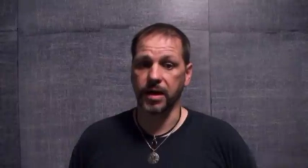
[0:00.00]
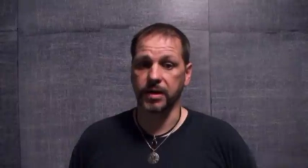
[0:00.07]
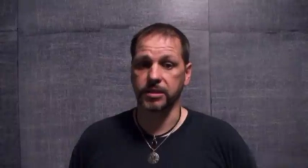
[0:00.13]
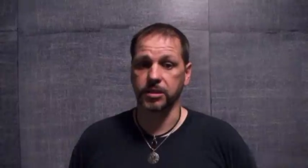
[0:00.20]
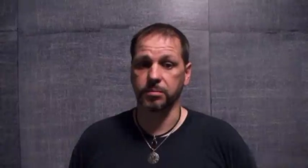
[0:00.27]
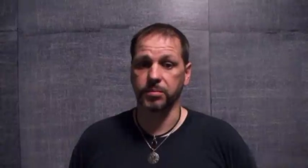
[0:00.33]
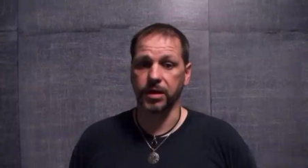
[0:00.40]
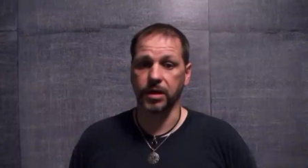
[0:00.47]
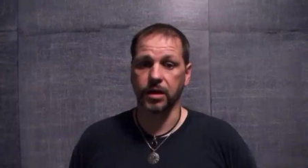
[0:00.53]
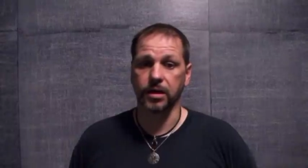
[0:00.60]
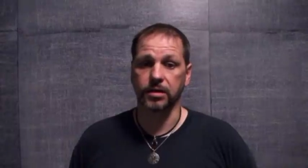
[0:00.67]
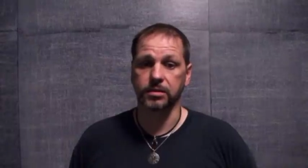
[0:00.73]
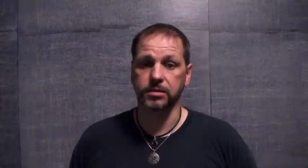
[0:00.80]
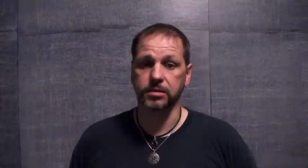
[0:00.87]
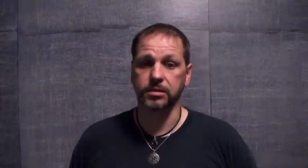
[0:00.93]
in magic
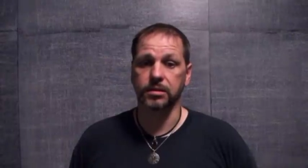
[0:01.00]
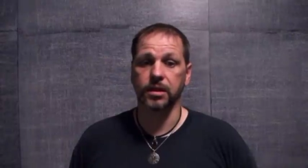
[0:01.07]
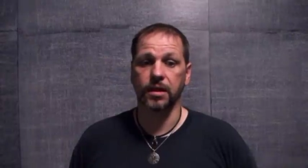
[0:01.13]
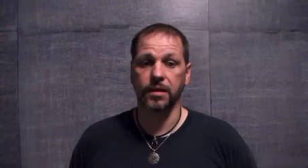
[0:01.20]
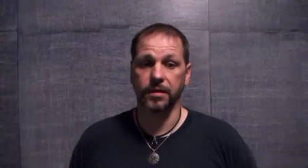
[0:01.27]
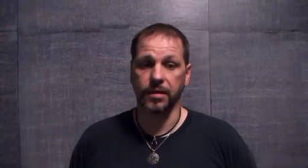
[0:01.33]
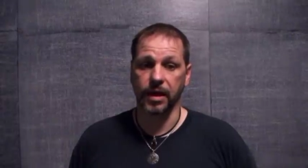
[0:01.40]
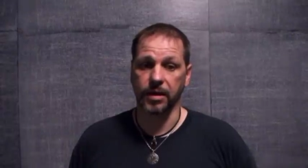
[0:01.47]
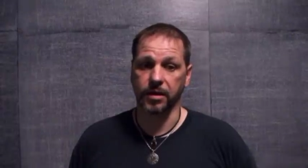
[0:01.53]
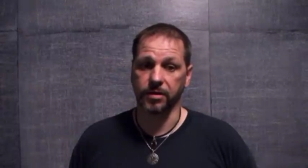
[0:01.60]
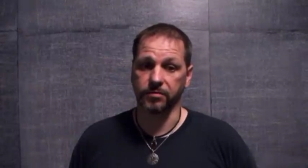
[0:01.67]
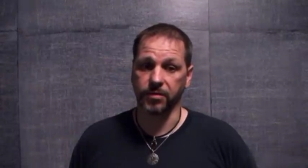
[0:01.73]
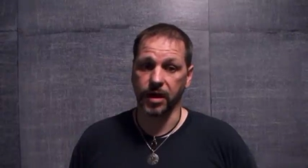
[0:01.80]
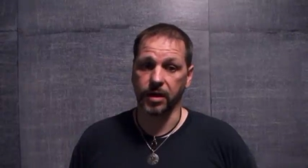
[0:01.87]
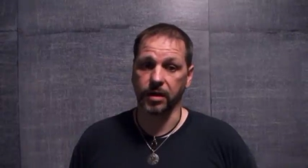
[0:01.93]
because they
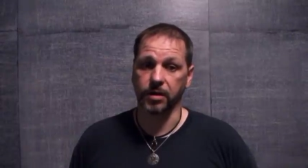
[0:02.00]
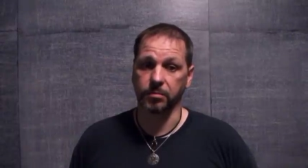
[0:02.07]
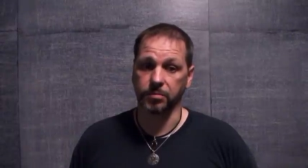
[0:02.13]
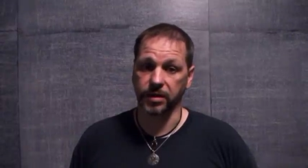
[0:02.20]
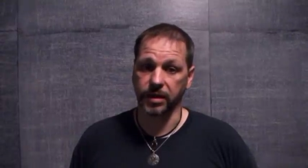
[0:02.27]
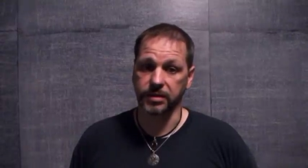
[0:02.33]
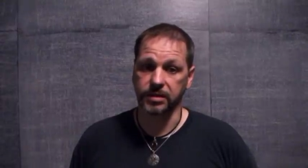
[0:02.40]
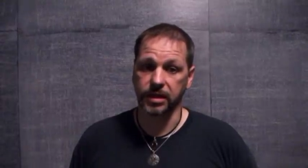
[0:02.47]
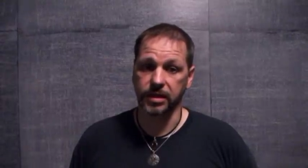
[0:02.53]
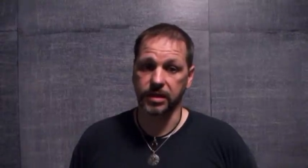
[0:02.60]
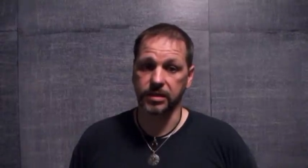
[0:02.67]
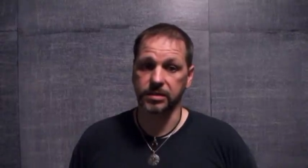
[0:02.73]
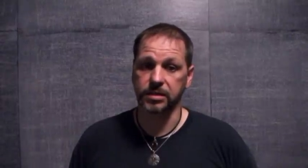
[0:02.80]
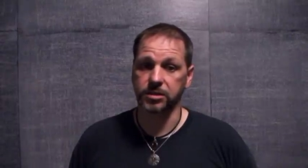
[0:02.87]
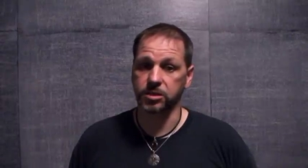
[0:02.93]
convey complex
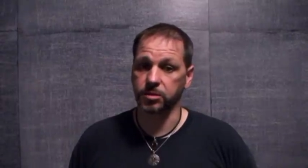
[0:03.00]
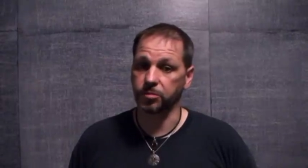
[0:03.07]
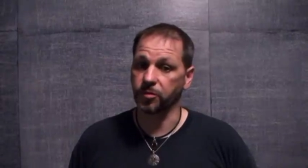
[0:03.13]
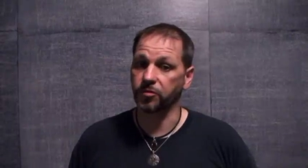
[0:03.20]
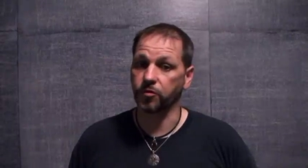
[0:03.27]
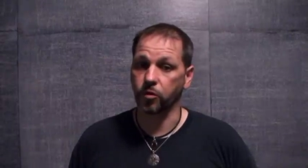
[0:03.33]
ideas in simple